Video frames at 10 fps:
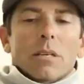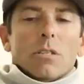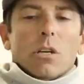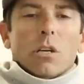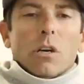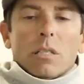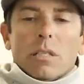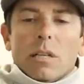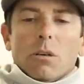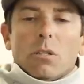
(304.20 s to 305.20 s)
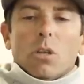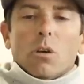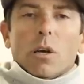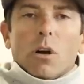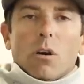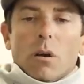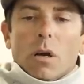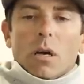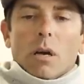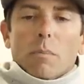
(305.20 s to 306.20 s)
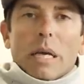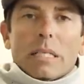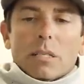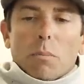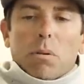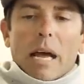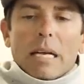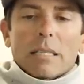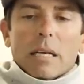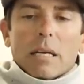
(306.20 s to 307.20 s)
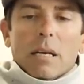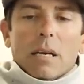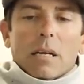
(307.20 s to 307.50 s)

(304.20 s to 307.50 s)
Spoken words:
So you're gonna see those two little pieces of plastic